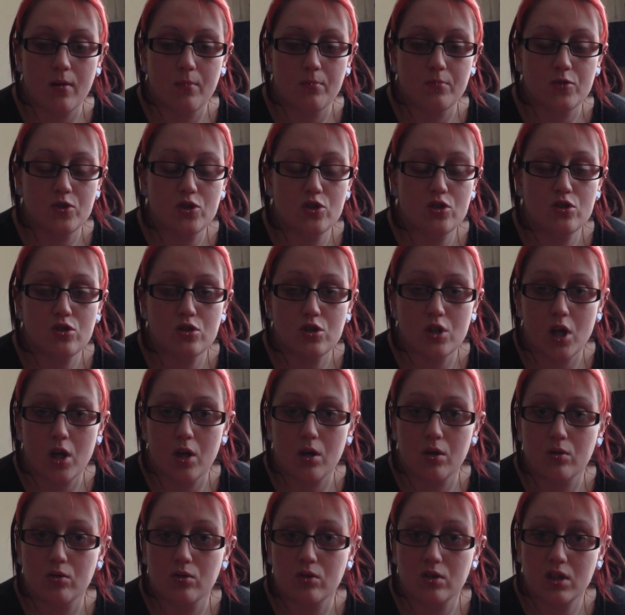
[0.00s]

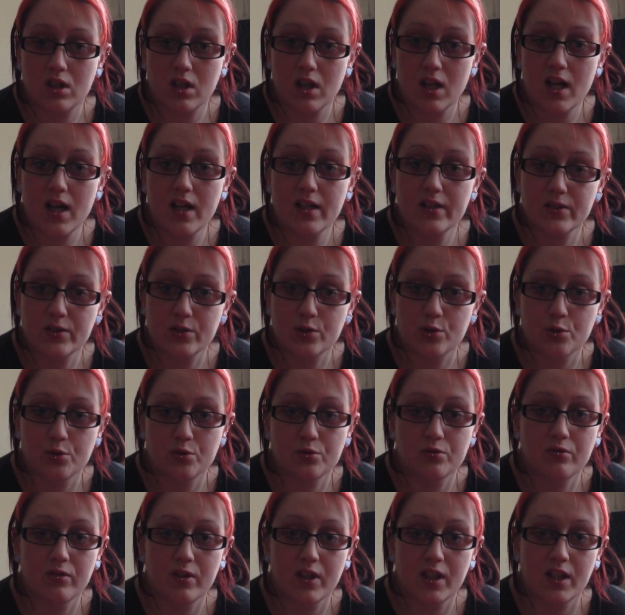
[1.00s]
stone or glass
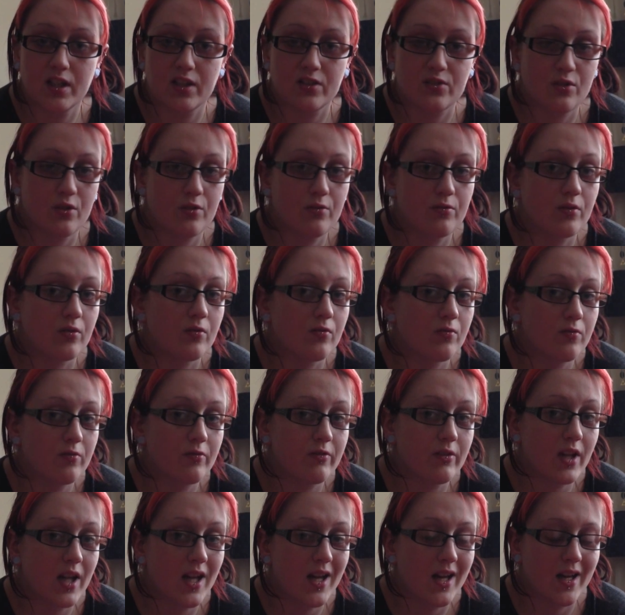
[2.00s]
jewellery is often
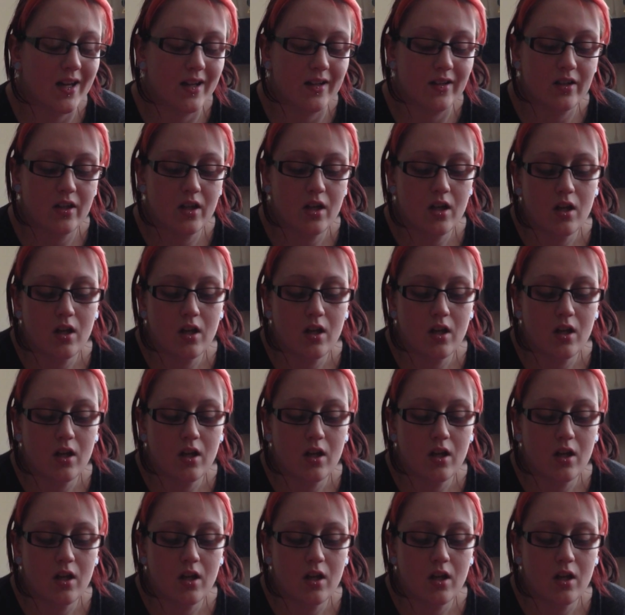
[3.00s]
flared.